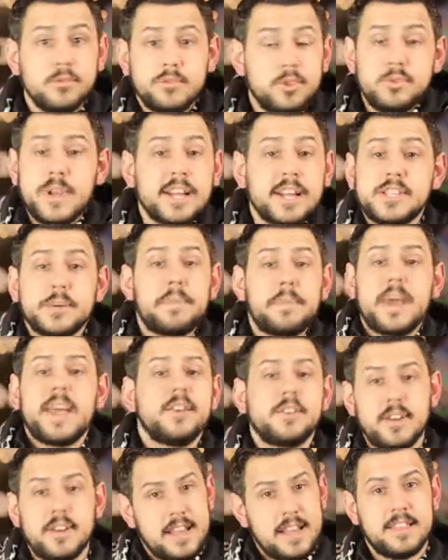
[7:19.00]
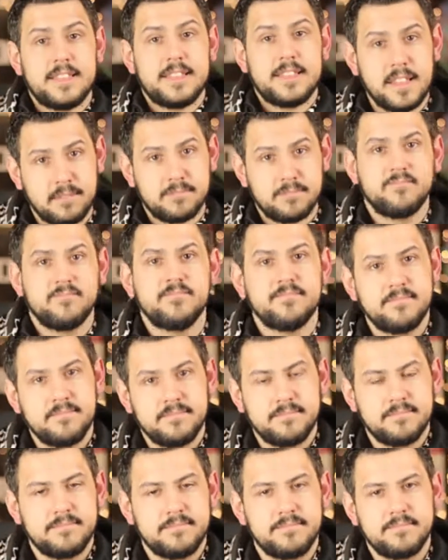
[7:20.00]
do not depend on anything.
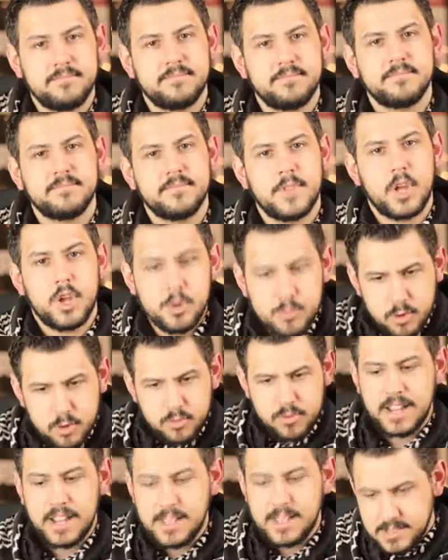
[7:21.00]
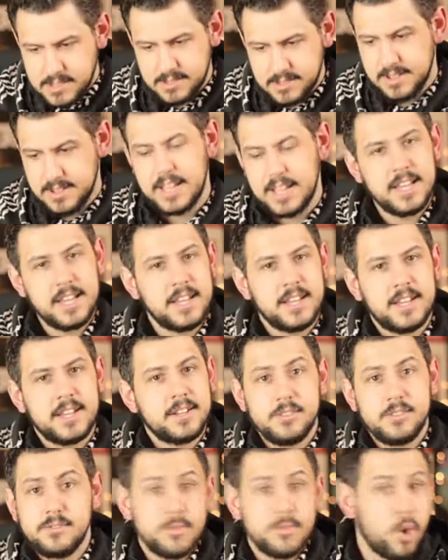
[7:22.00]
Human rights
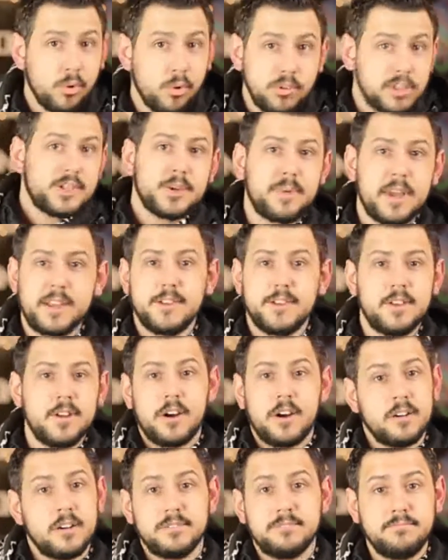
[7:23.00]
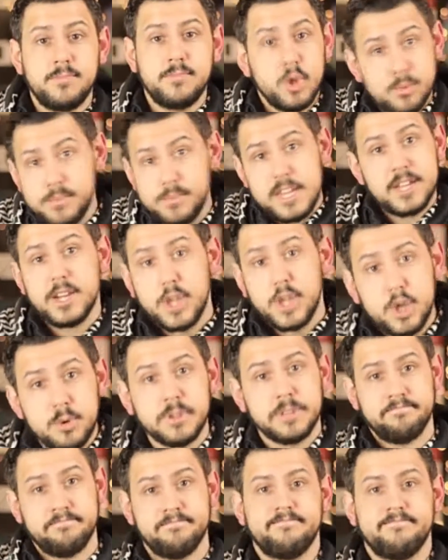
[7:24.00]
only depend on you being a
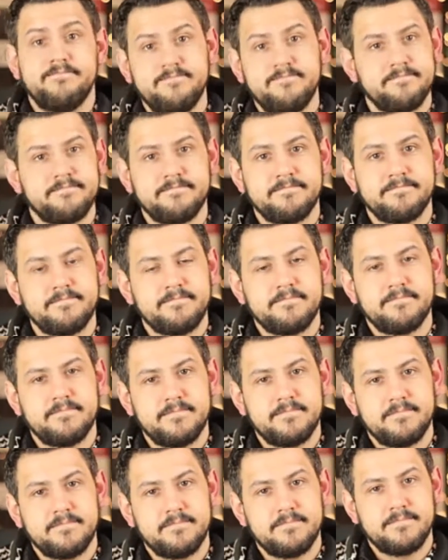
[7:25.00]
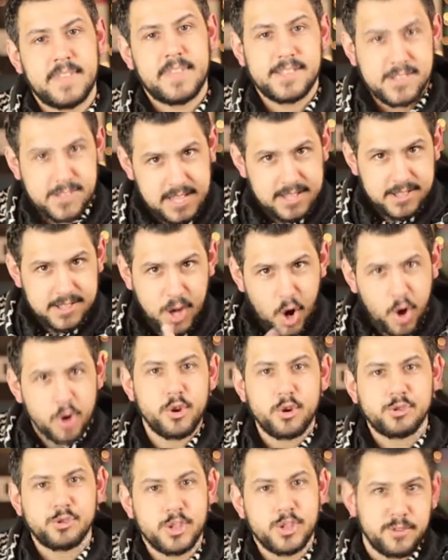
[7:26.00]
human. That's the entire
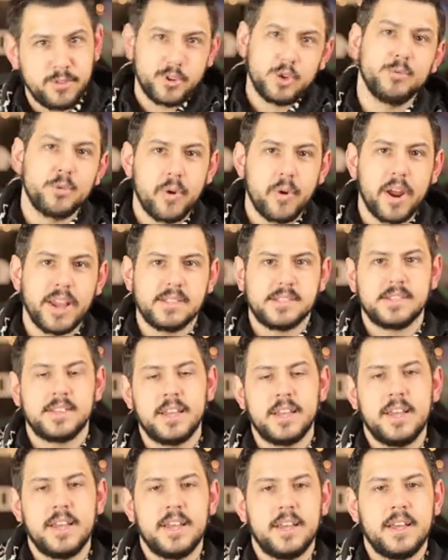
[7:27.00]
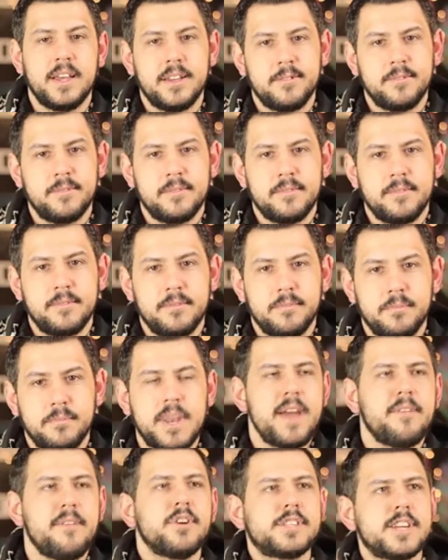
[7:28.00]
notion of human rights.
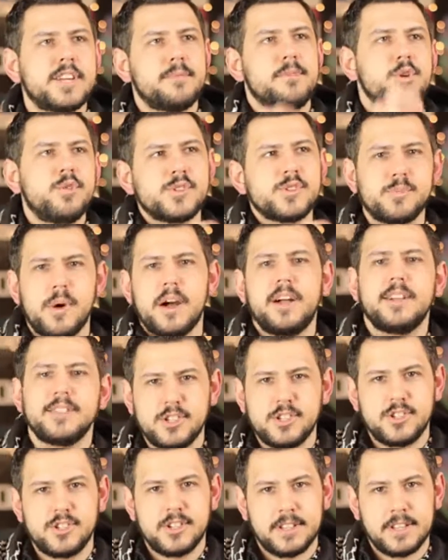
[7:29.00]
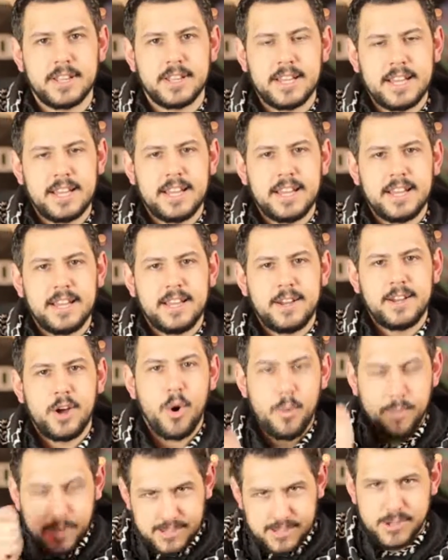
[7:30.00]
But every time a US politician
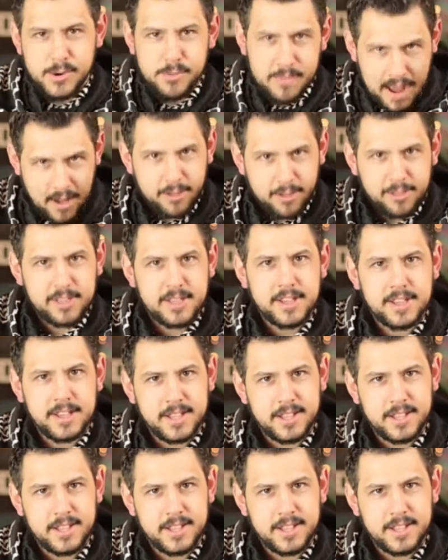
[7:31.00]
opens their mouth,